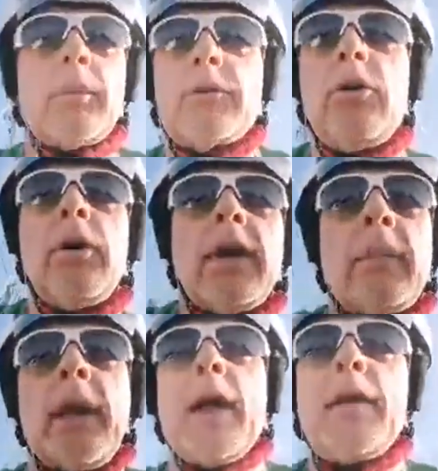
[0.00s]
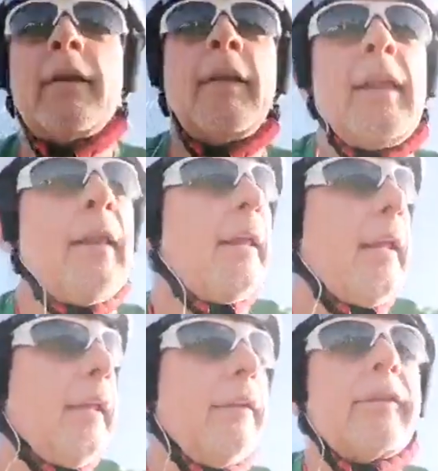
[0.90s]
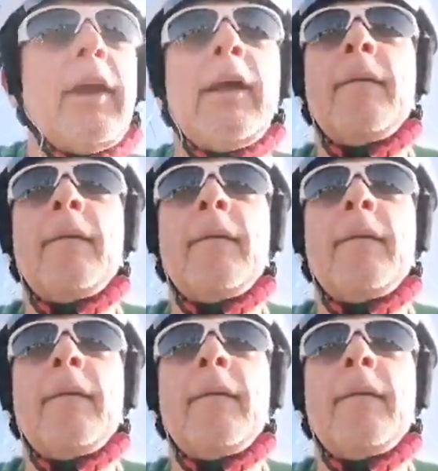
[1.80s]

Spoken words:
I'm talking about is